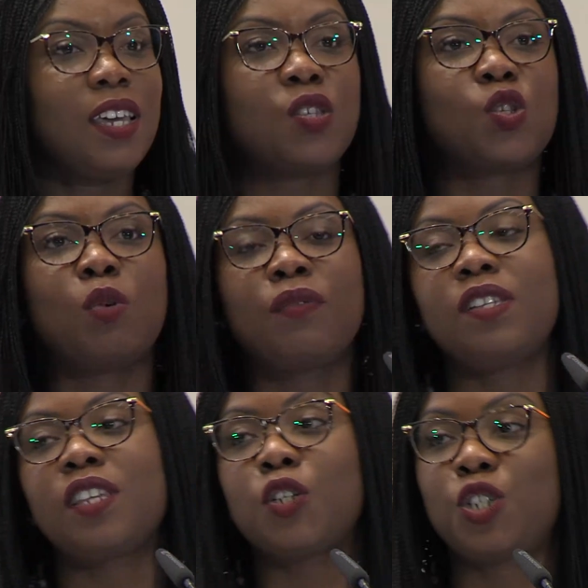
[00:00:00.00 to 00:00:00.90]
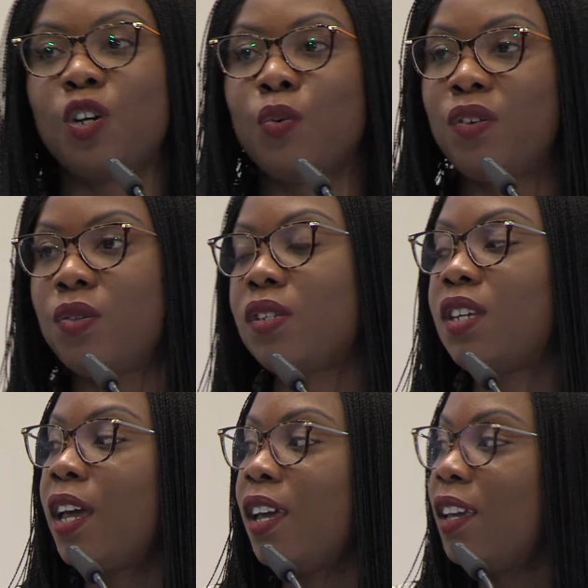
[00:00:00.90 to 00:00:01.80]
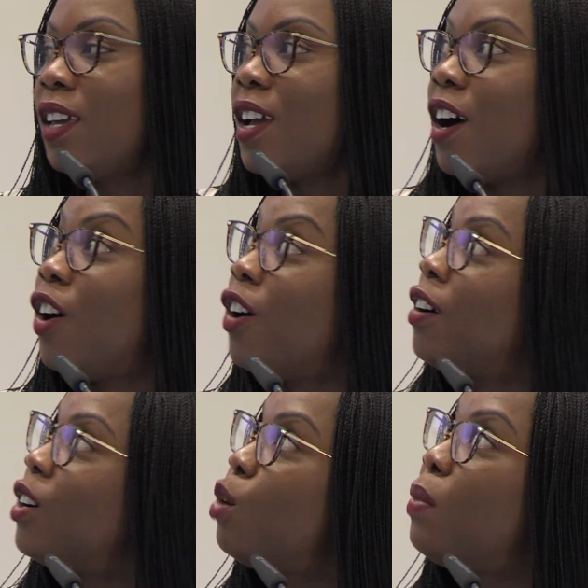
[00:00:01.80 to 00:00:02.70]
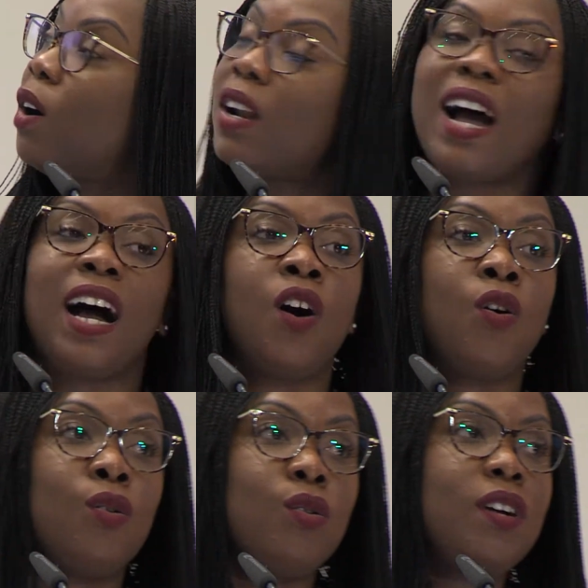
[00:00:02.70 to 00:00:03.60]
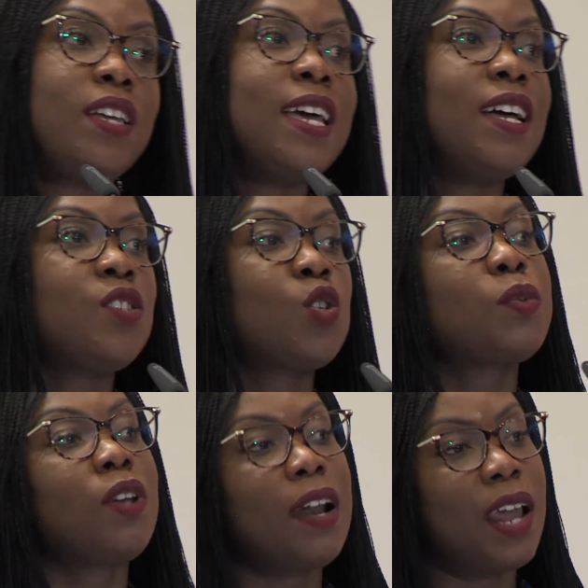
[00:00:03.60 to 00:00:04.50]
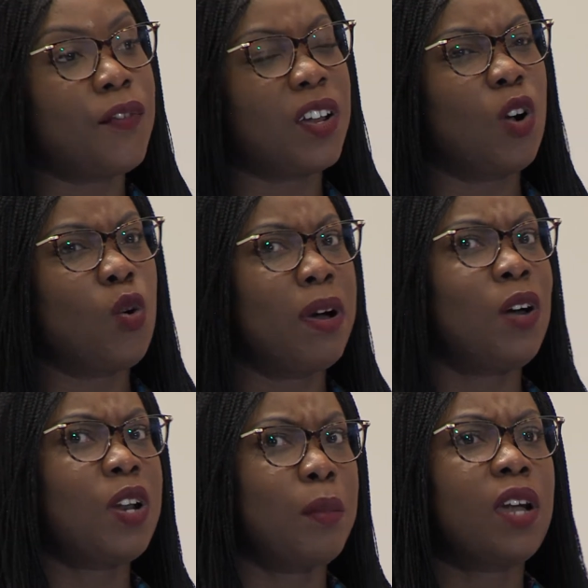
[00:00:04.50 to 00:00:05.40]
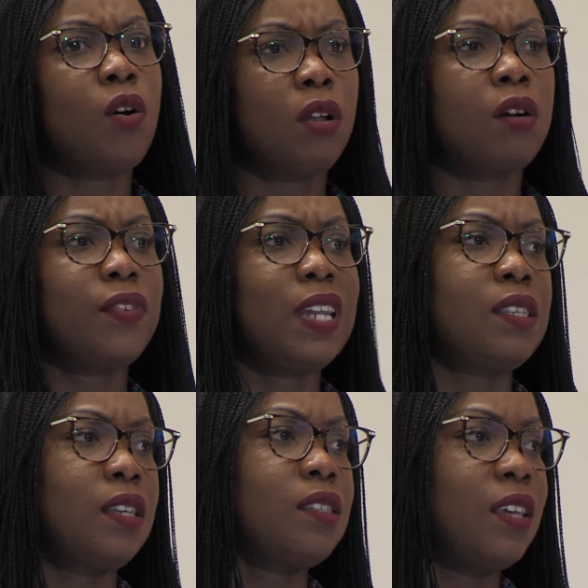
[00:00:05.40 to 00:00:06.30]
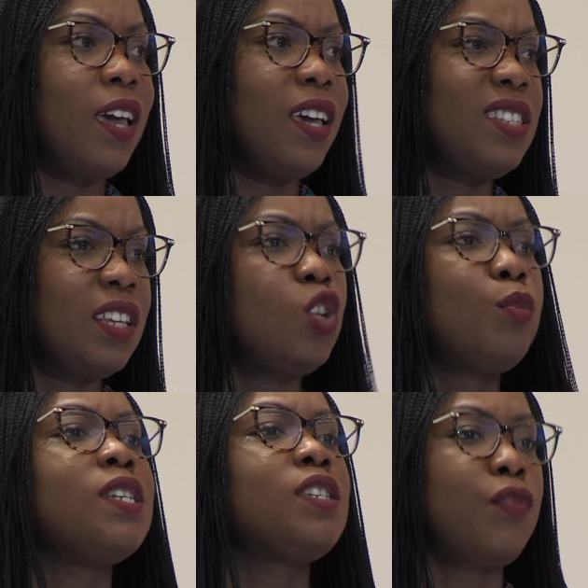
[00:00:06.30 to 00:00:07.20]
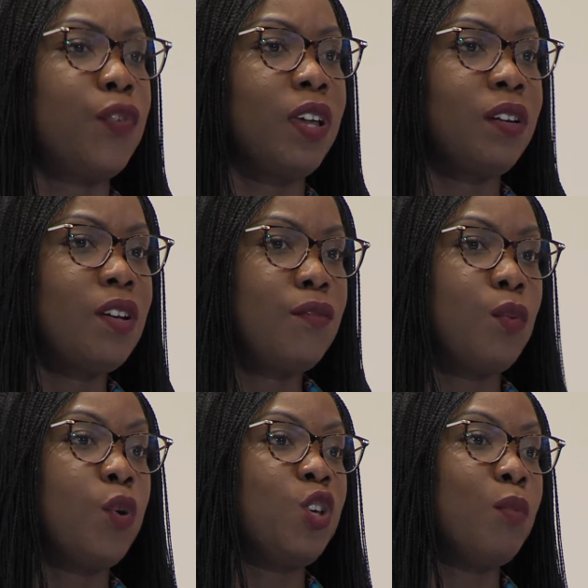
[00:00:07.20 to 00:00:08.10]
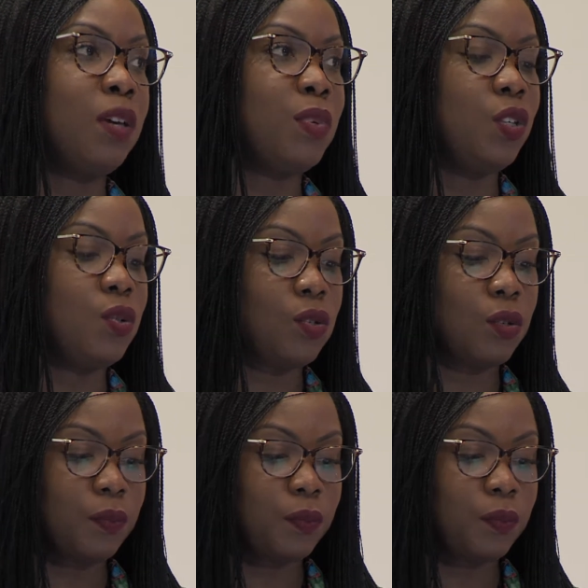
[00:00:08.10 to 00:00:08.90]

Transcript: And so some of the things I'll share with you today are about how Sub-Saharan Africa, what I might call often SSA, is a little bit different from what you might be used to.